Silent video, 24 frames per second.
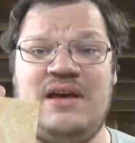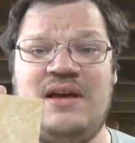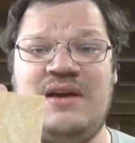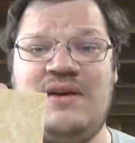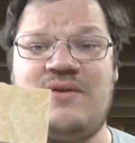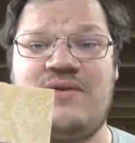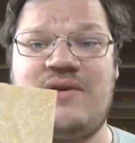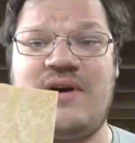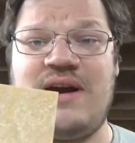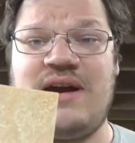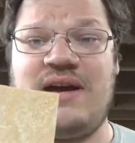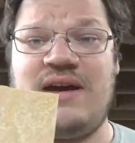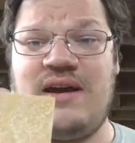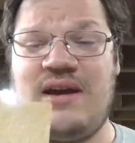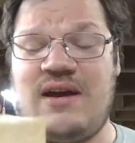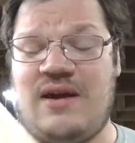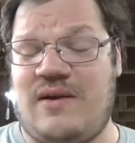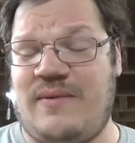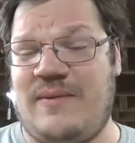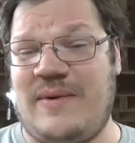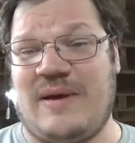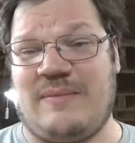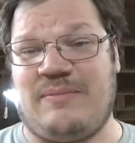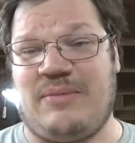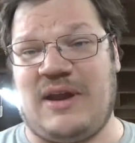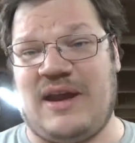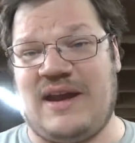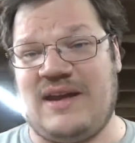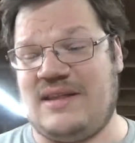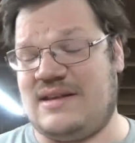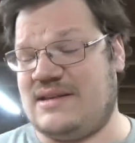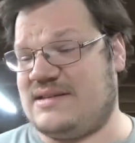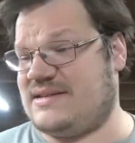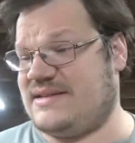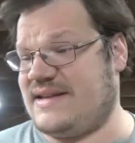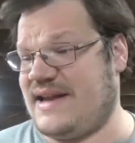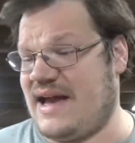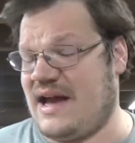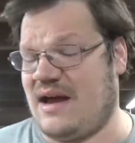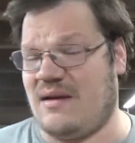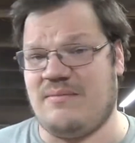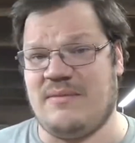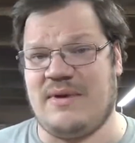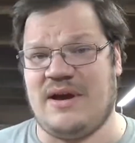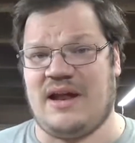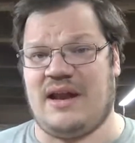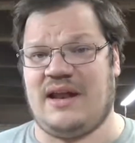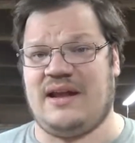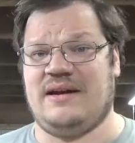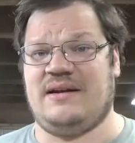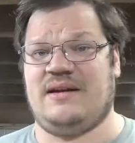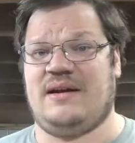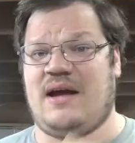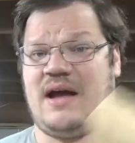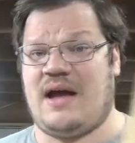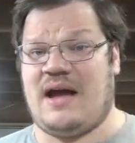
Right here, we can plane this down, mill it.